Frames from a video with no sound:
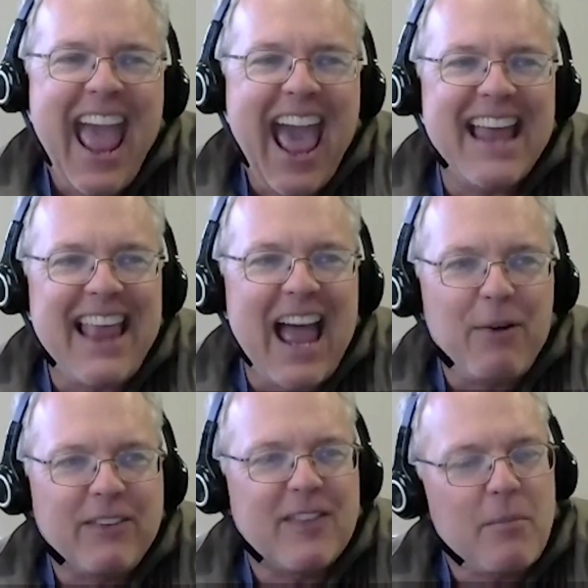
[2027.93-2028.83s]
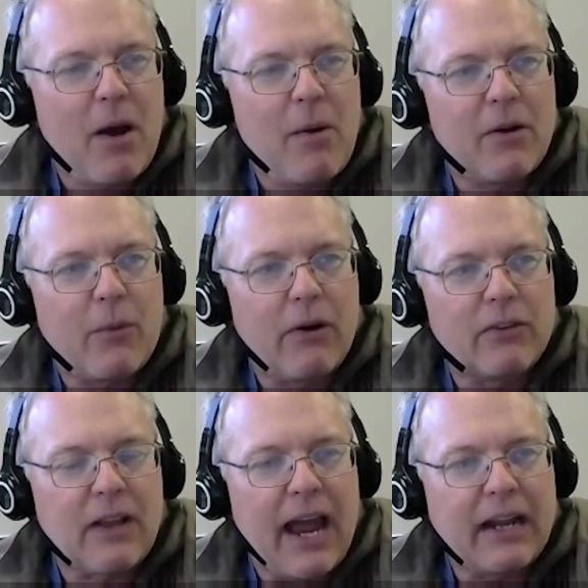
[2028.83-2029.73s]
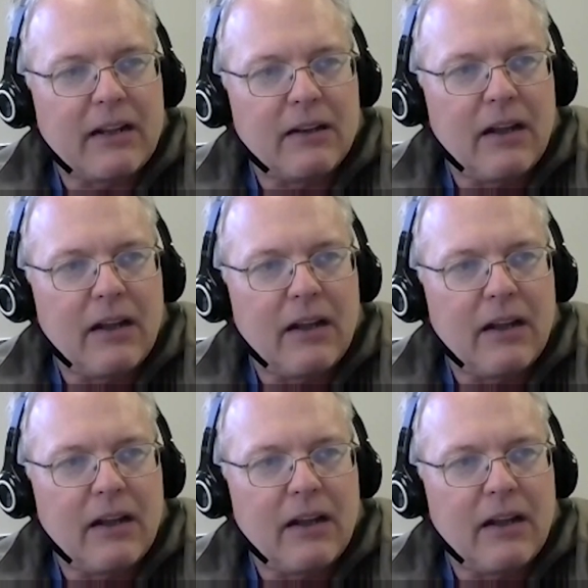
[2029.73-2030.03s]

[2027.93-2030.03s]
And that was the moment where it was like,